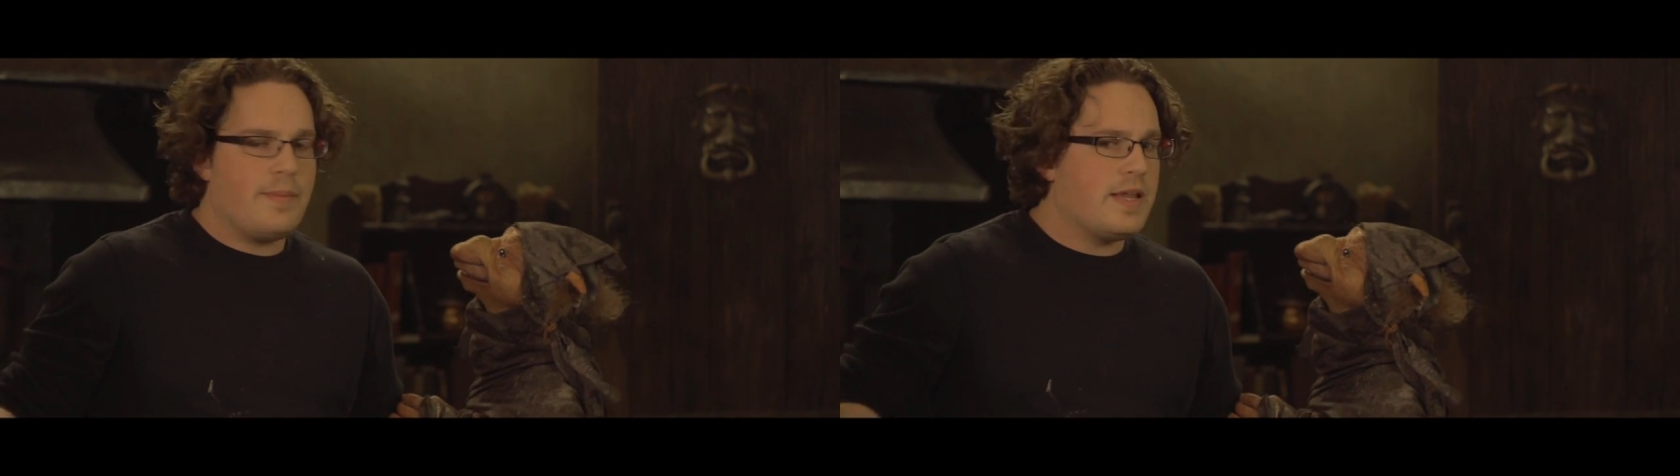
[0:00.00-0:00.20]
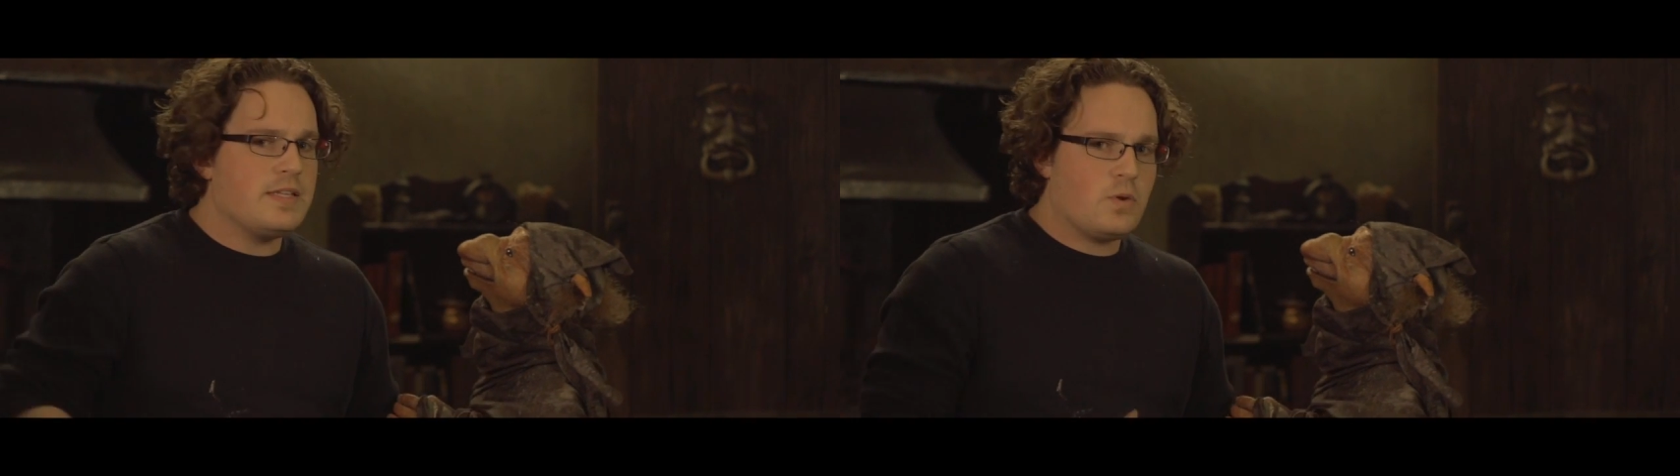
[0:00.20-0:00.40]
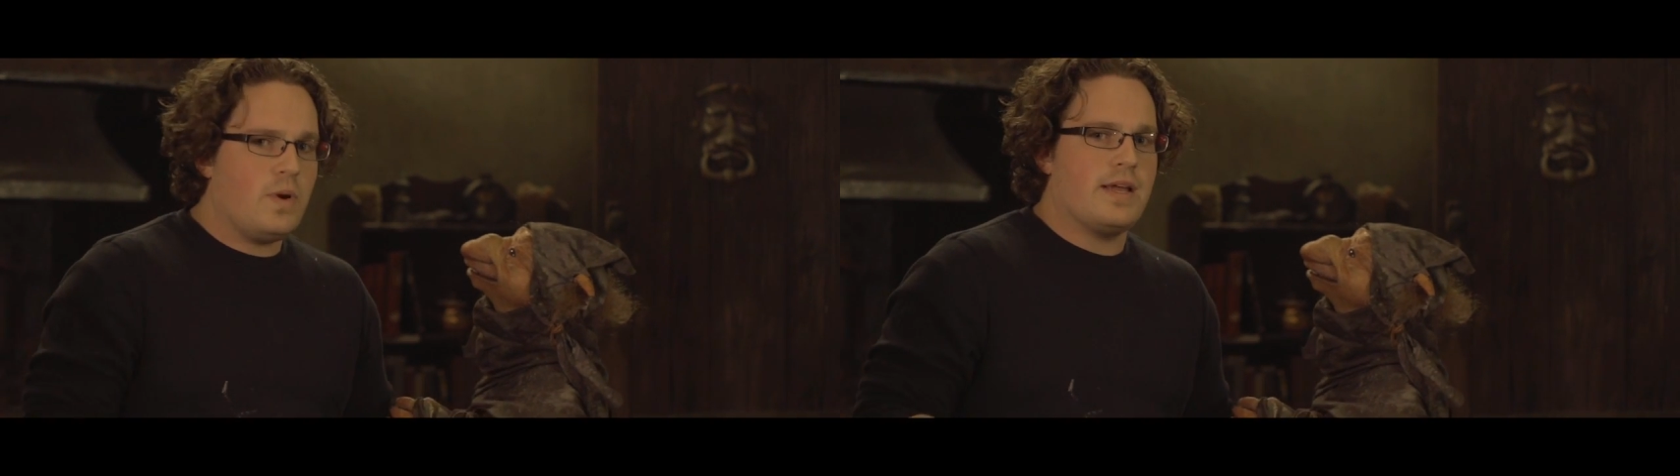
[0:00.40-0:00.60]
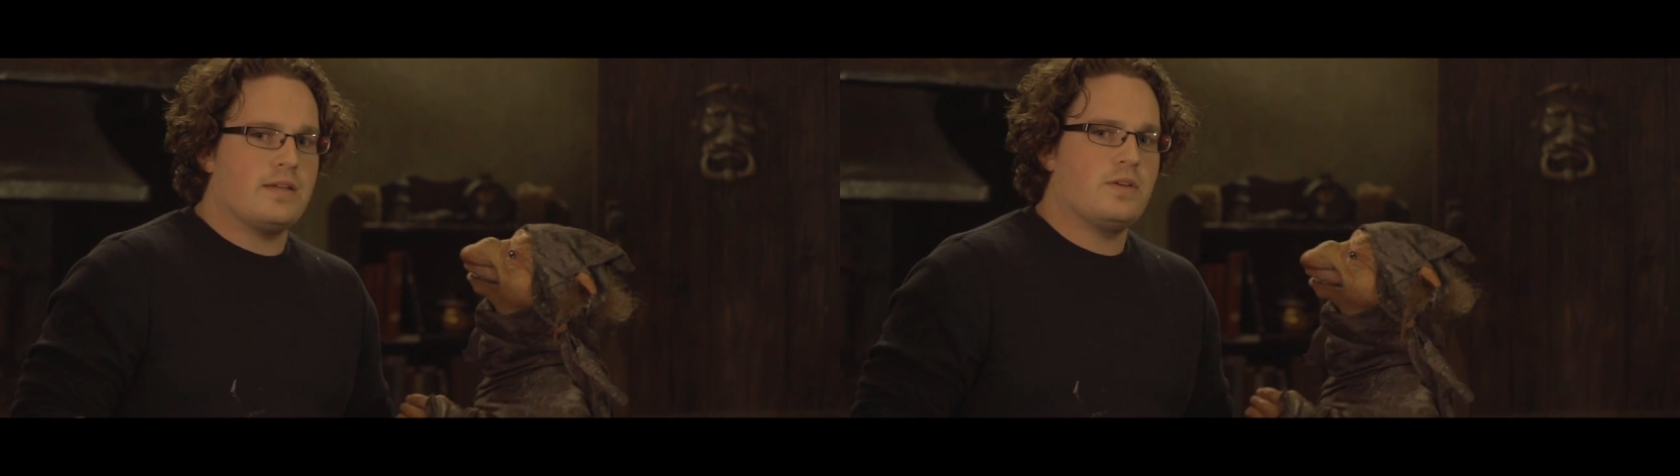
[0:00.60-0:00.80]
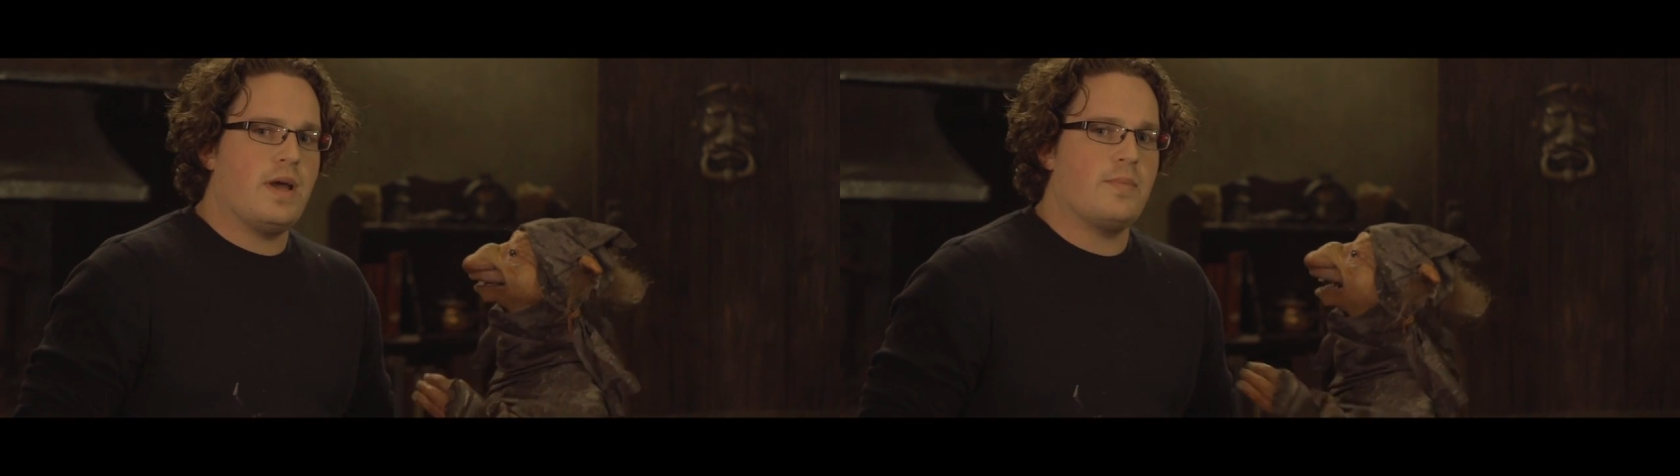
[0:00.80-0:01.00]
I mean, it's quite
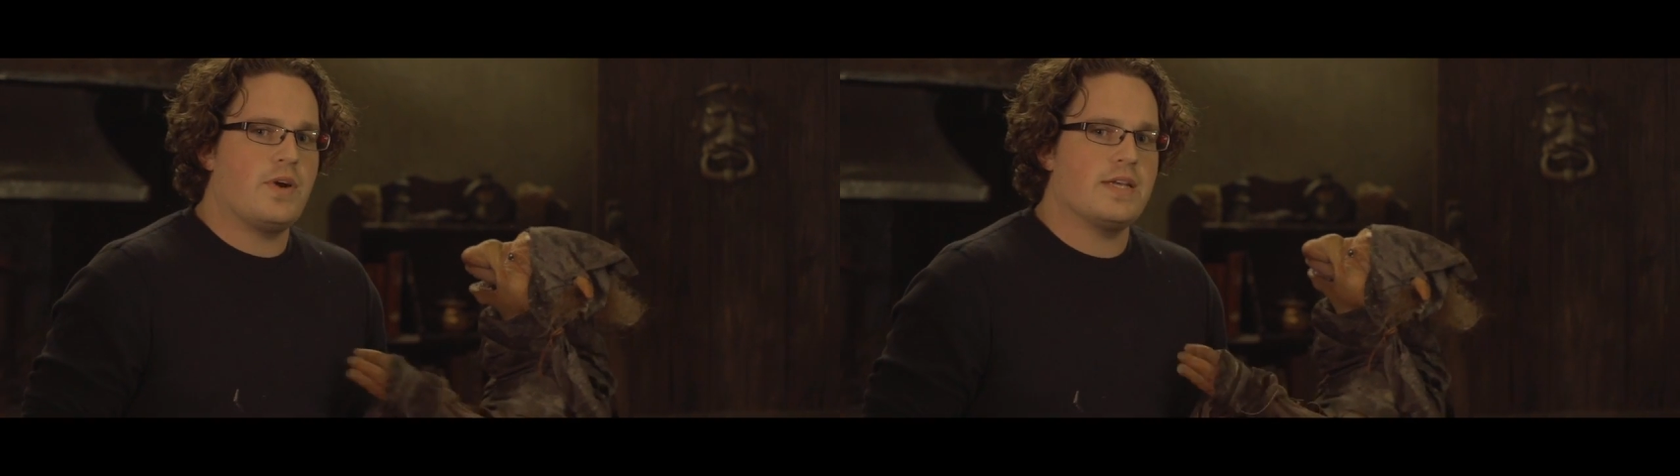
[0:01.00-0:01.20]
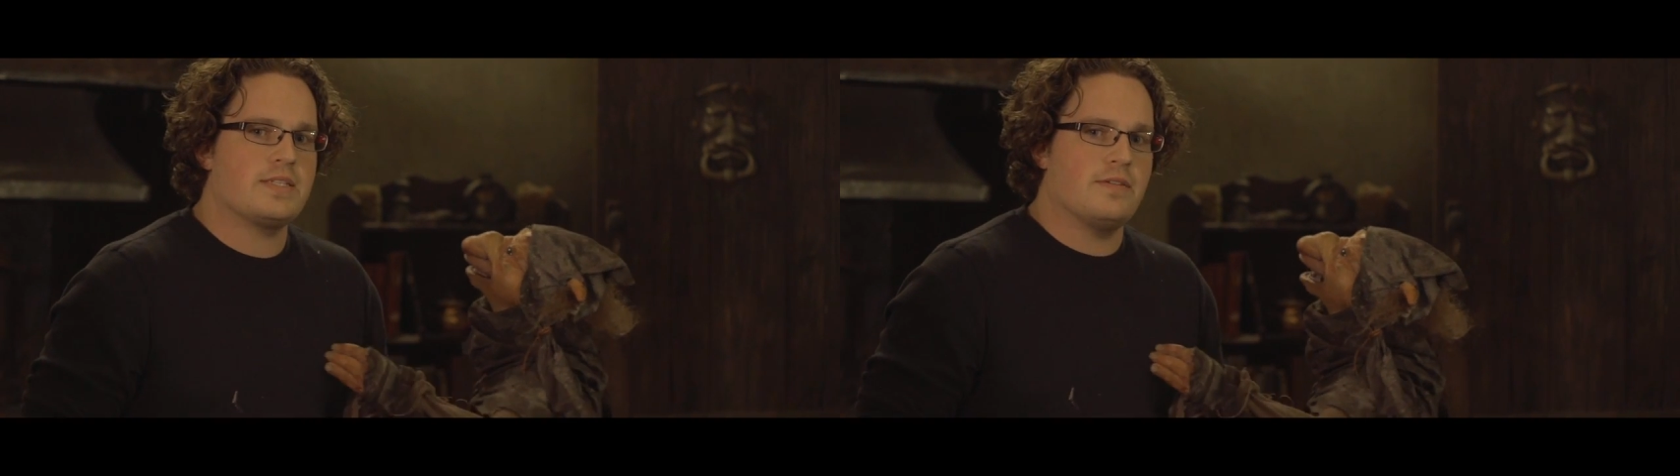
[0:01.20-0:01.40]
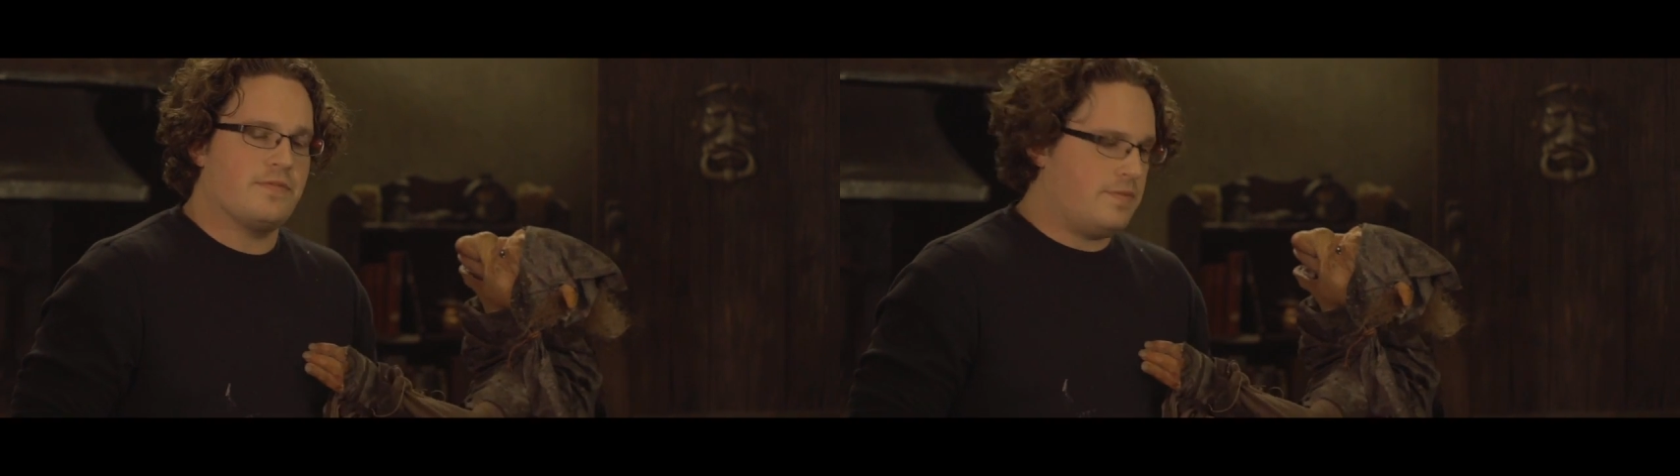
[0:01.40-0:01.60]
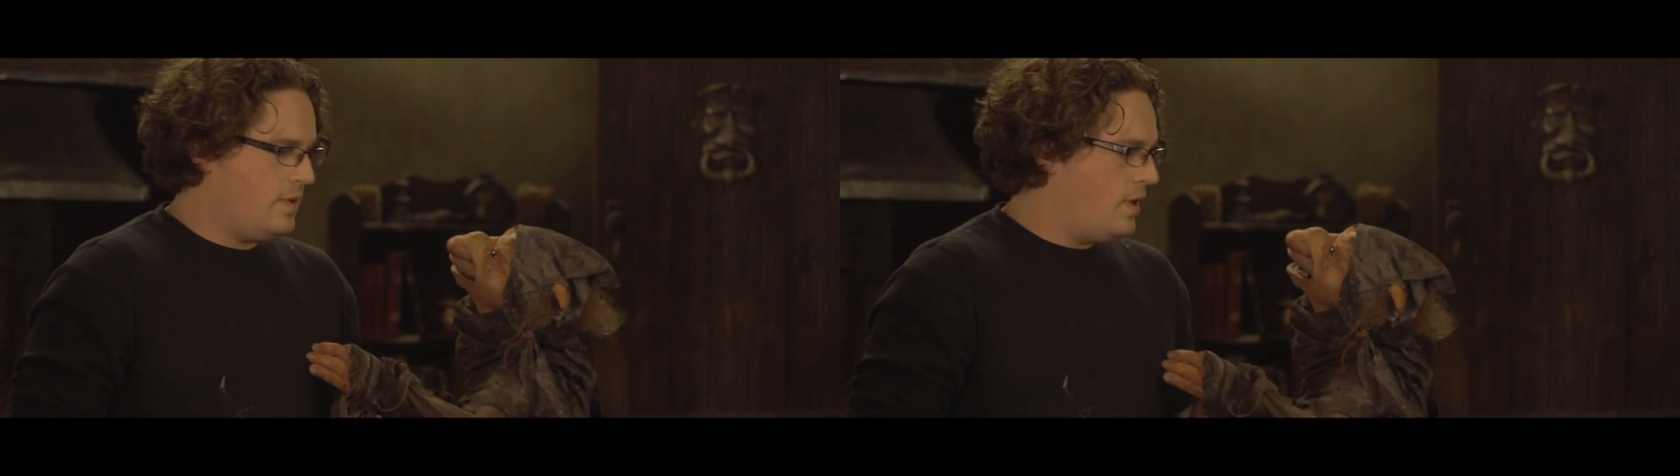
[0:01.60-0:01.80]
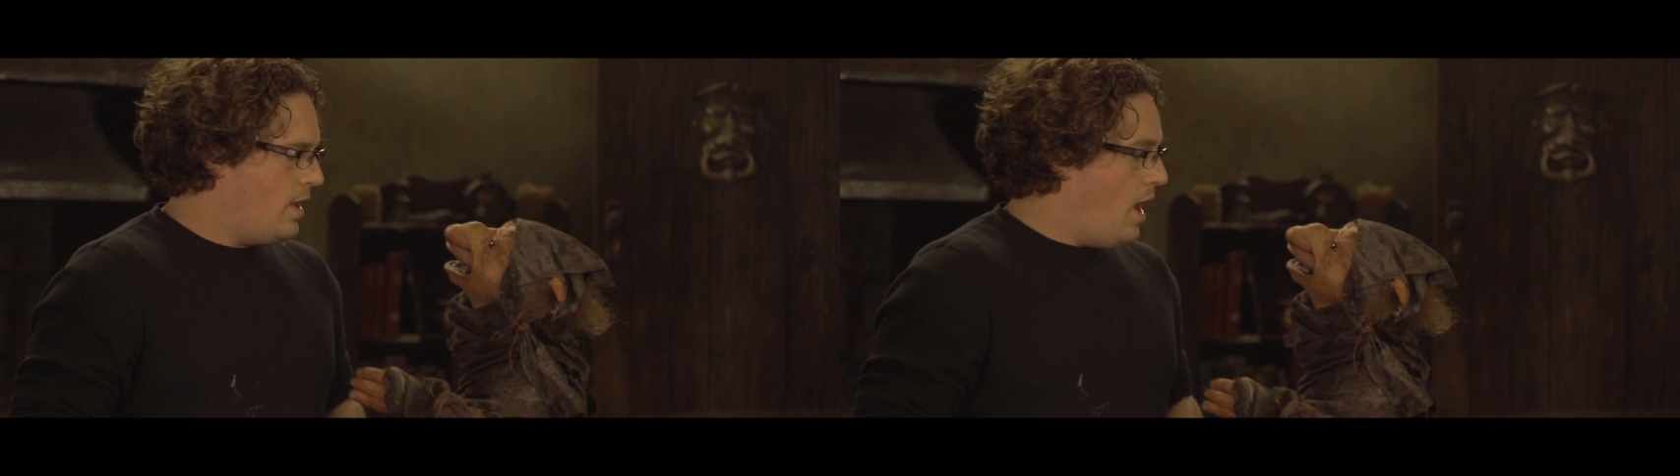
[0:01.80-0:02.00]
quite what impressive. Are you, what are you
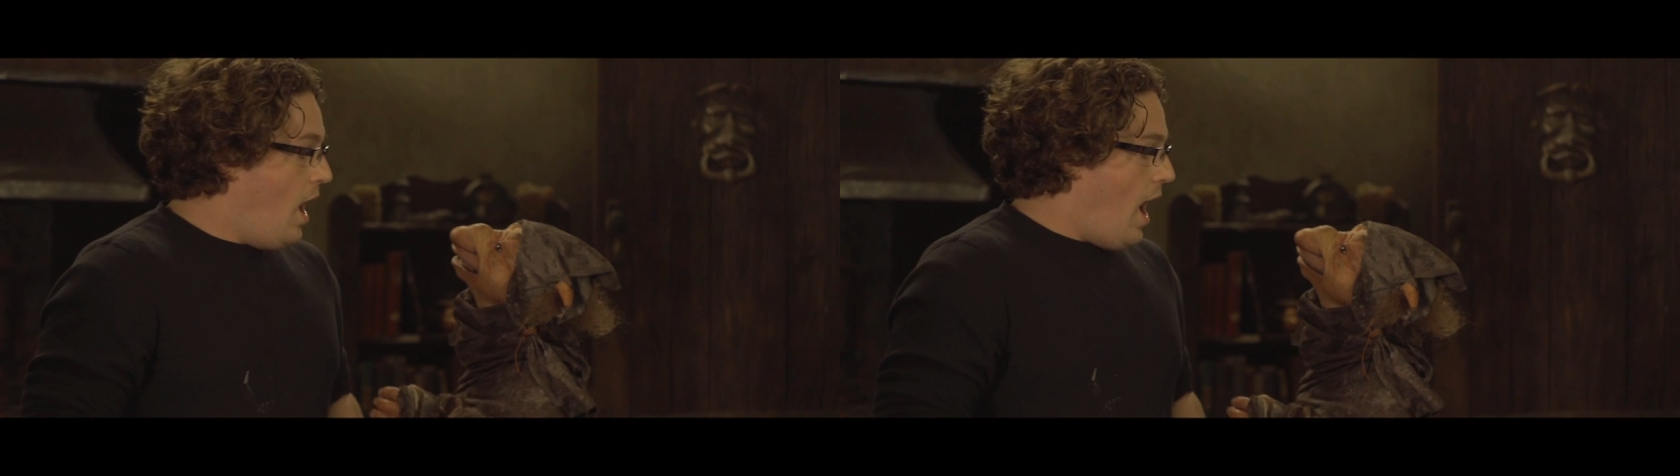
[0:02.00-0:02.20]
saying?